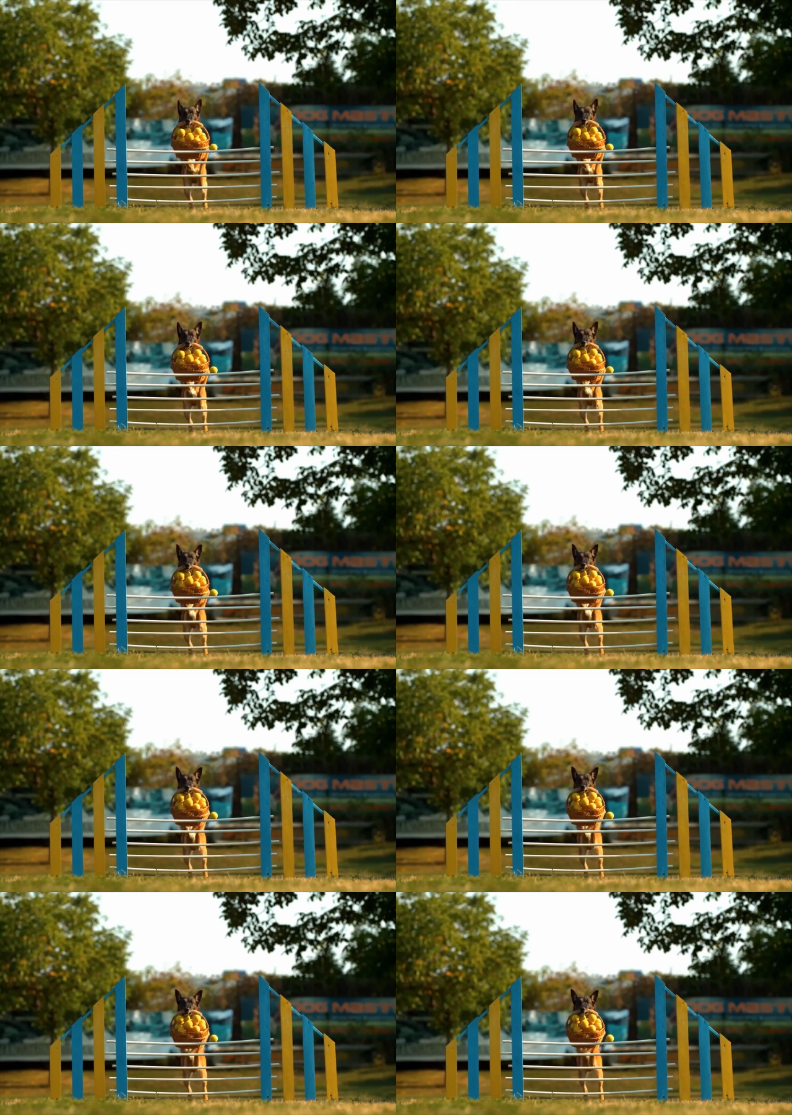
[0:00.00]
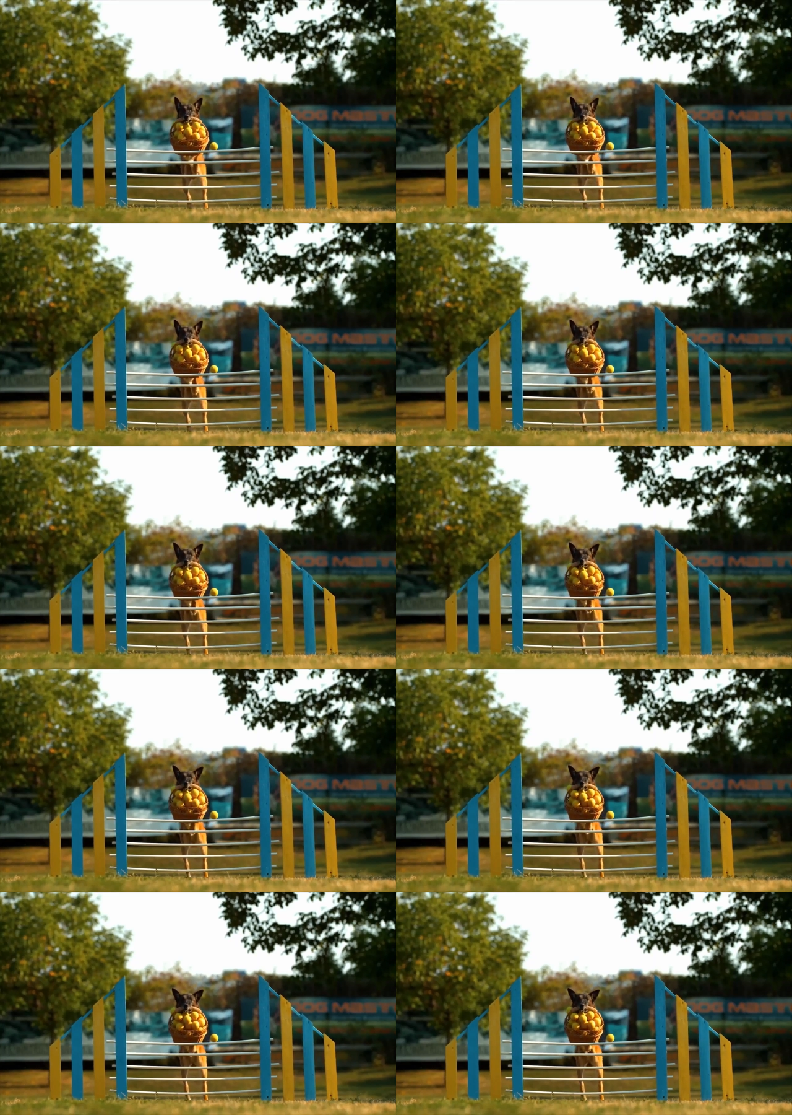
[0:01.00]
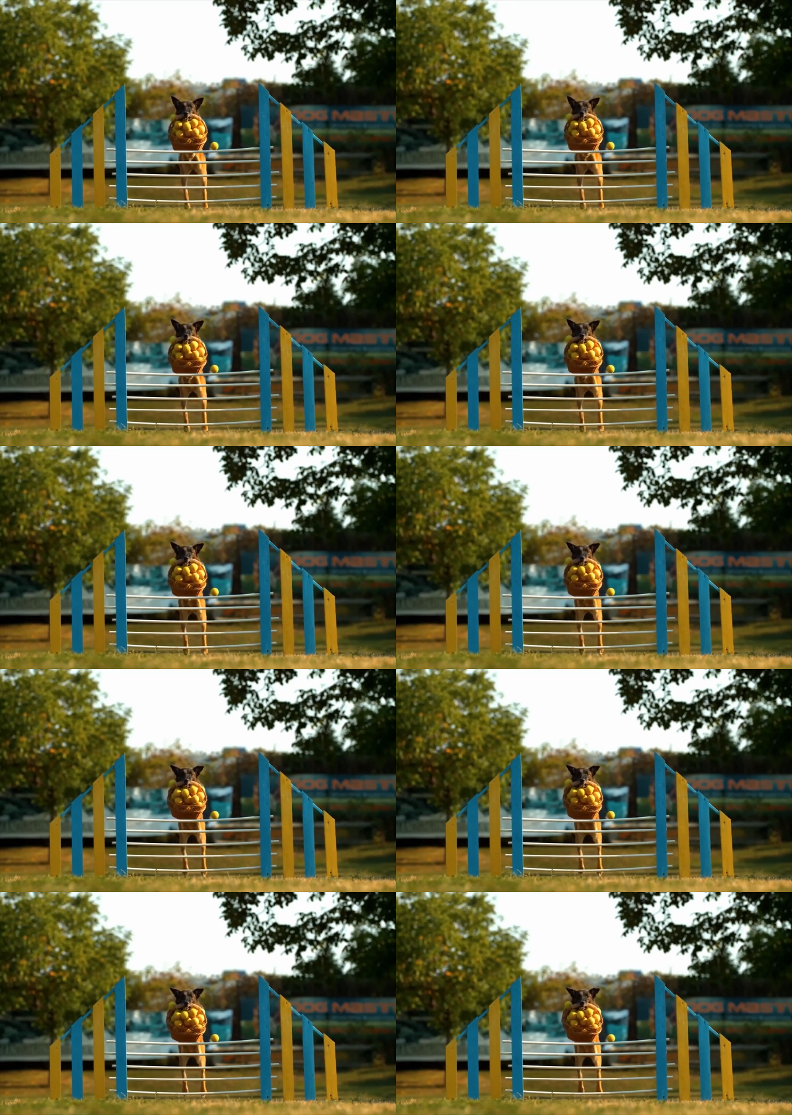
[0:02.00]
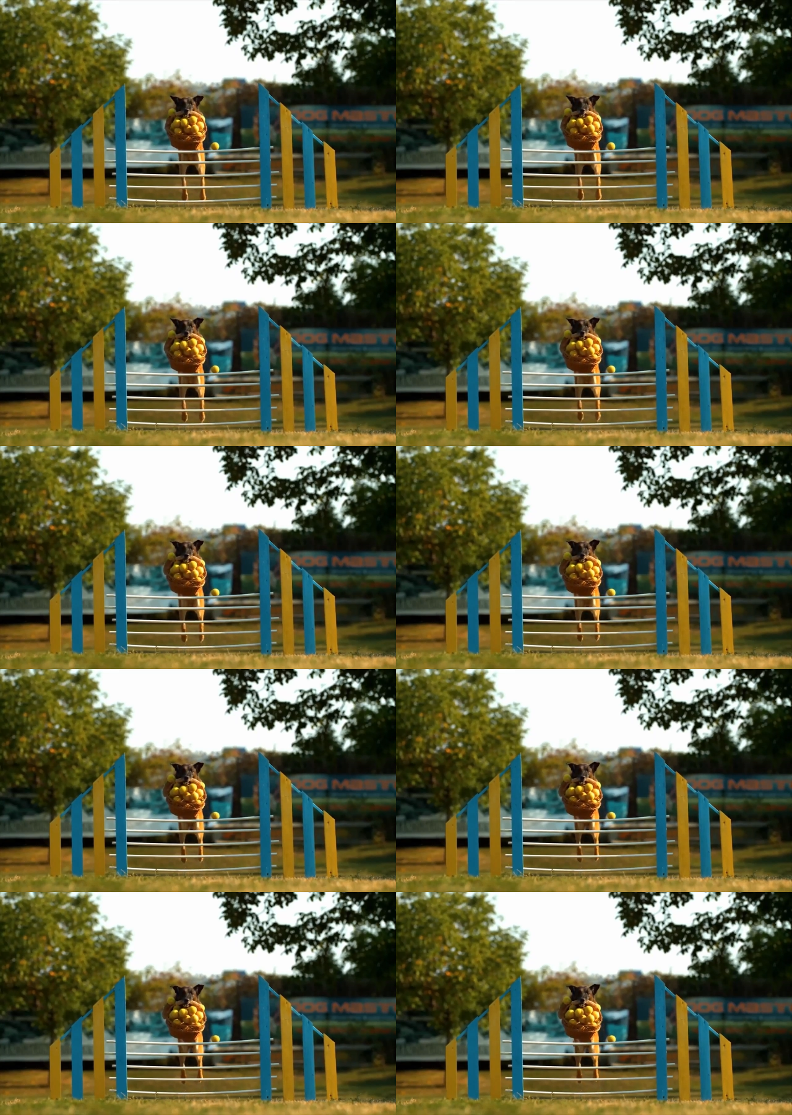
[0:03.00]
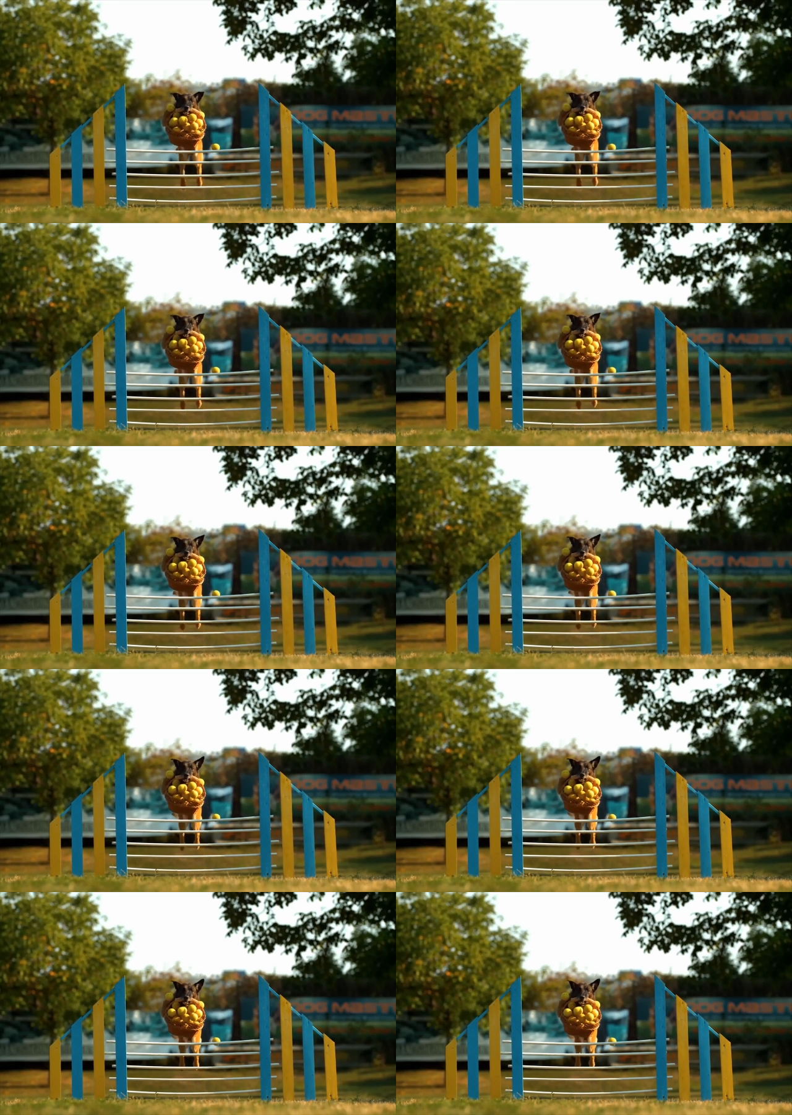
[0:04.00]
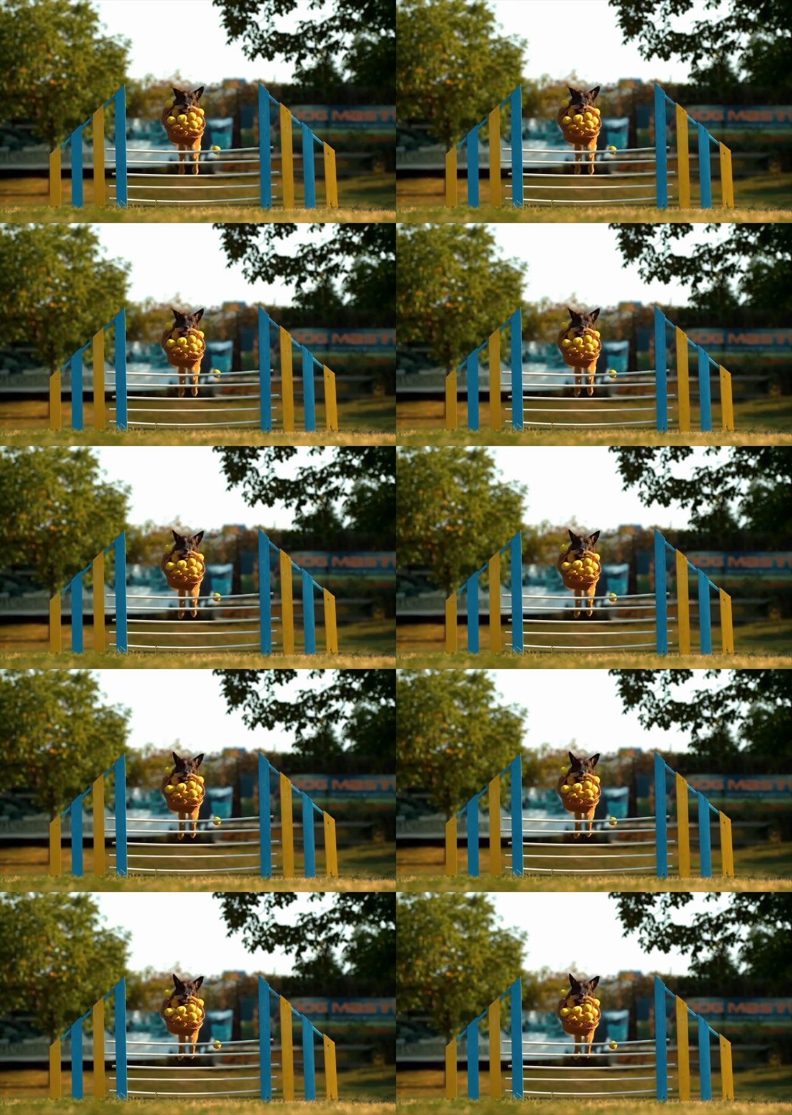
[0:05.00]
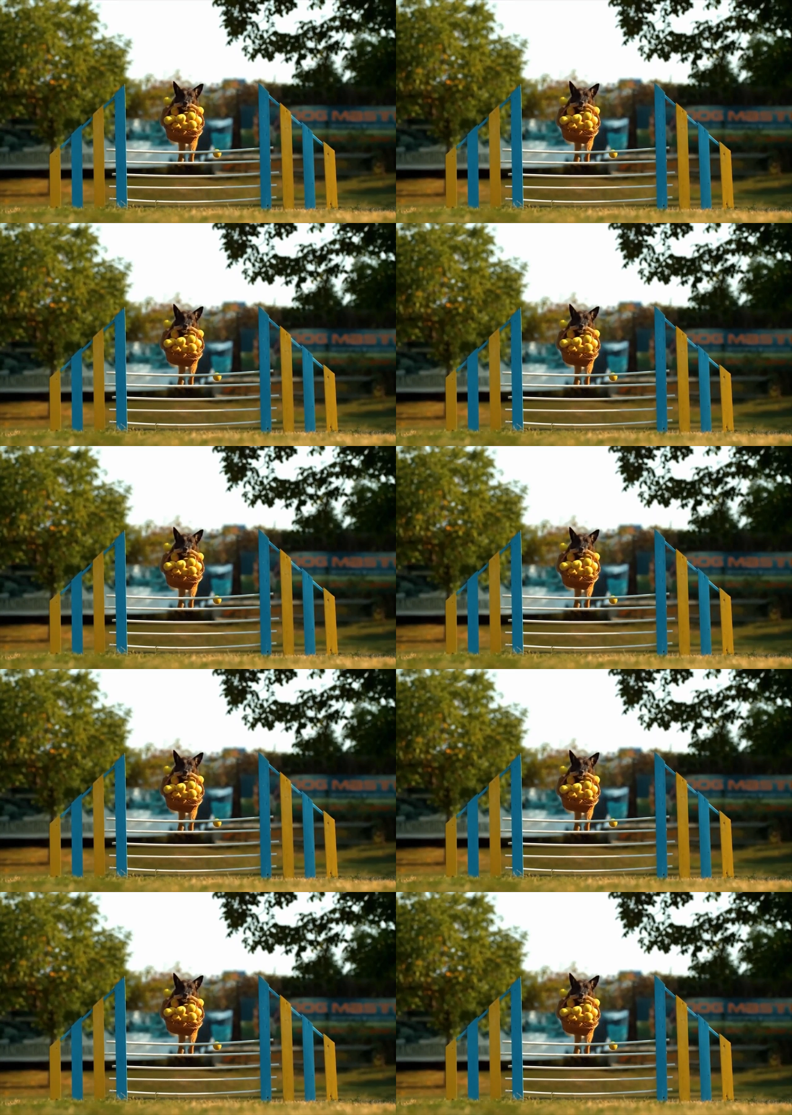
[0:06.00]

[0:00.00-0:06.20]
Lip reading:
No face is visible, so there are no lips to read.